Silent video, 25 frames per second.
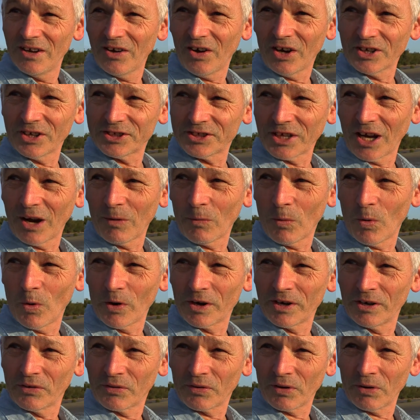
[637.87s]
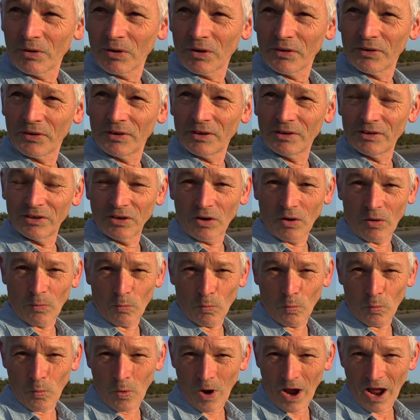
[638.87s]
I start walking through and I think,
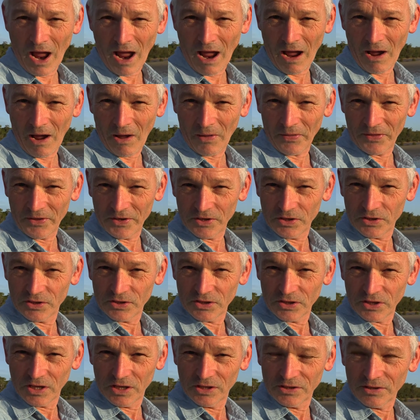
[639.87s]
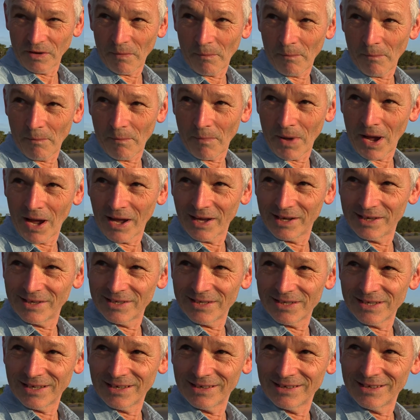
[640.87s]
oh wow, this is
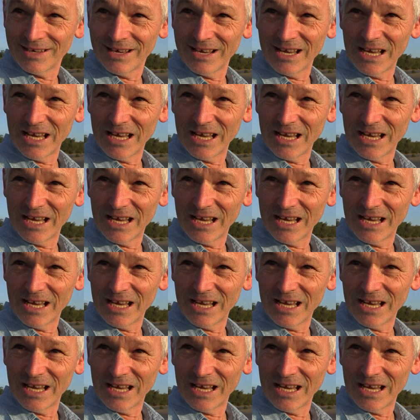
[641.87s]
amazing.